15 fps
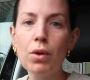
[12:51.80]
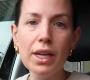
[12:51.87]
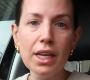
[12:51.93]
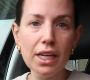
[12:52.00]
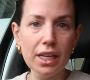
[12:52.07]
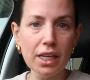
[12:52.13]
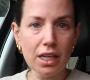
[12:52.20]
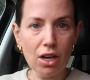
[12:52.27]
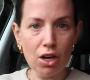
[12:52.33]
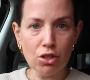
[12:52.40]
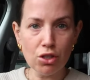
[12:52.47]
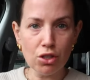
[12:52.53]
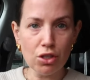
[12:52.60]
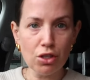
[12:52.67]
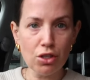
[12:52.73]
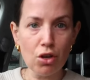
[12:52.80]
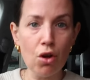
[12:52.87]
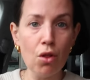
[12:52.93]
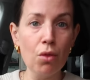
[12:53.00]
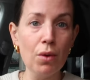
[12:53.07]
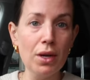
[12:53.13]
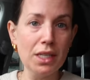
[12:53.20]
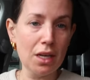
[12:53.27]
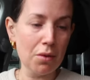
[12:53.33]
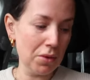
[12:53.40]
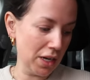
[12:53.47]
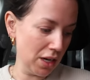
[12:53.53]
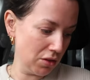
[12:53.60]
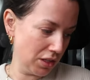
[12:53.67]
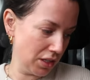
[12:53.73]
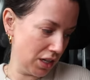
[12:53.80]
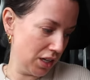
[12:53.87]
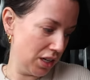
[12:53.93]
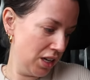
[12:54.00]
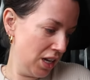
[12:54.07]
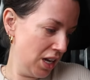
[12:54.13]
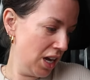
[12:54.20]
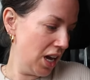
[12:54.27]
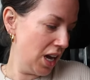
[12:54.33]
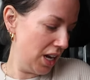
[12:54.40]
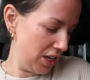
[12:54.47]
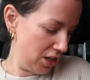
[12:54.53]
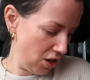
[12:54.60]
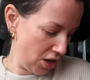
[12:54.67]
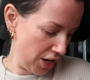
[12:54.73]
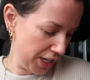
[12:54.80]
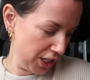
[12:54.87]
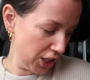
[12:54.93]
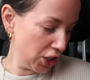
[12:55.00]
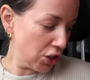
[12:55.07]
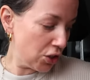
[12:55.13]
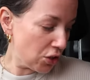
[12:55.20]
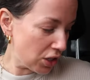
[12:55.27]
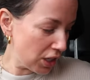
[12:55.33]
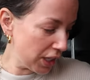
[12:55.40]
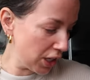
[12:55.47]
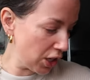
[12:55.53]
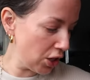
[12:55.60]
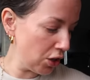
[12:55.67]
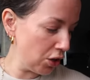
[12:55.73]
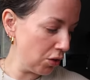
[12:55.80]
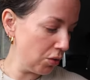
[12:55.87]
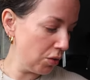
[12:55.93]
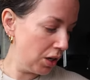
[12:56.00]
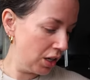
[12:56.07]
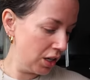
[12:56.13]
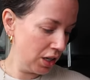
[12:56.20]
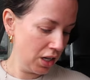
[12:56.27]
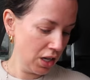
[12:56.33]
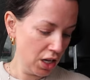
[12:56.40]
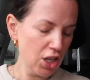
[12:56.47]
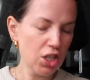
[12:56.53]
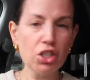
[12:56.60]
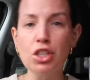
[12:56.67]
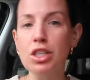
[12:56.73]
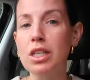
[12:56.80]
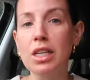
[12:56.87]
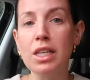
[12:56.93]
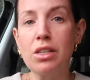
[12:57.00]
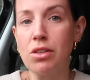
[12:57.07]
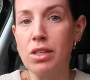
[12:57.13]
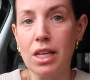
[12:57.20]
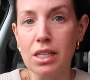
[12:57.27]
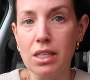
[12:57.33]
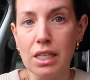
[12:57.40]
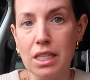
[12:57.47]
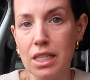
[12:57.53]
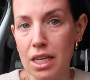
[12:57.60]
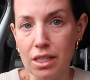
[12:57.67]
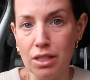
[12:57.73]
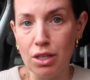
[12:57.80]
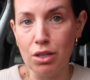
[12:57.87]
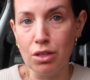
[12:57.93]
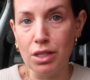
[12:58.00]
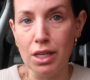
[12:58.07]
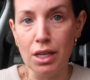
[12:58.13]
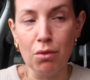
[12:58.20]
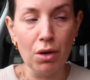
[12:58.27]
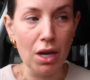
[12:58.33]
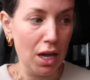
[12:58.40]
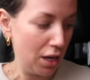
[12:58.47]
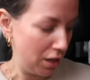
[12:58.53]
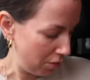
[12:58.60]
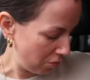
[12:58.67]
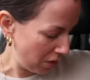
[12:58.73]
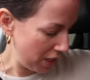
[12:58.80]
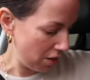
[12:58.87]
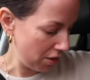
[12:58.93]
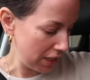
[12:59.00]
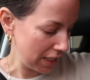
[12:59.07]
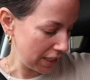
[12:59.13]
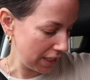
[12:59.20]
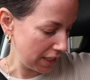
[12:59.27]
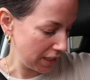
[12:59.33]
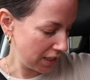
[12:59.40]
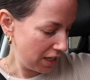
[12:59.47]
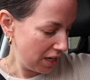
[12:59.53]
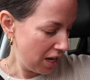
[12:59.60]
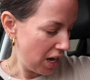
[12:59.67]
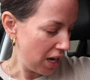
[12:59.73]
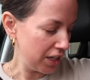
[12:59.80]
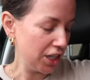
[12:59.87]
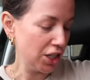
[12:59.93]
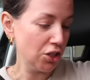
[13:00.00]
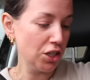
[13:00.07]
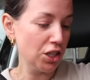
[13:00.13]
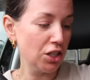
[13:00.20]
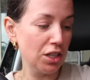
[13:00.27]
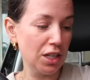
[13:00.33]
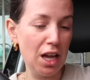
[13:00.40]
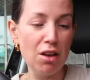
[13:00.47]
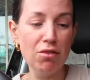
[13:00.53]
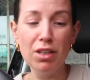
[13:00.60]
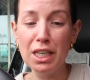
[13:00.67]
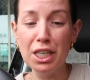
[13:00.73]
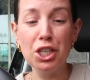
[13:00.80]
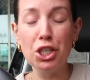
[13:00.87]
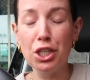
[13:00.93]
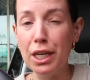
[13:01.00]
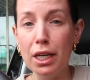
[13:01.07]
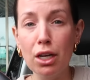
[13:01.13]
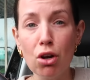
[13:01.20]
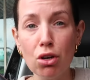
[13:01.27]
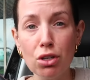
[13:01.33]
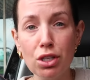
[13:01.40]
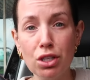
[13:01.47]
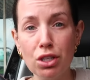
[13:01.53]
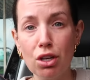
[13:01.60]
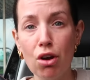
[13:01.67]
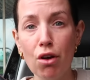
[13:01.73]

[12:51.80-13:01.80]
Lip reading: We are just on the way to get my nails done, and I usually go just literally, there's like a Tesco's near where my nail lady is, and I usually just get a really shit Costa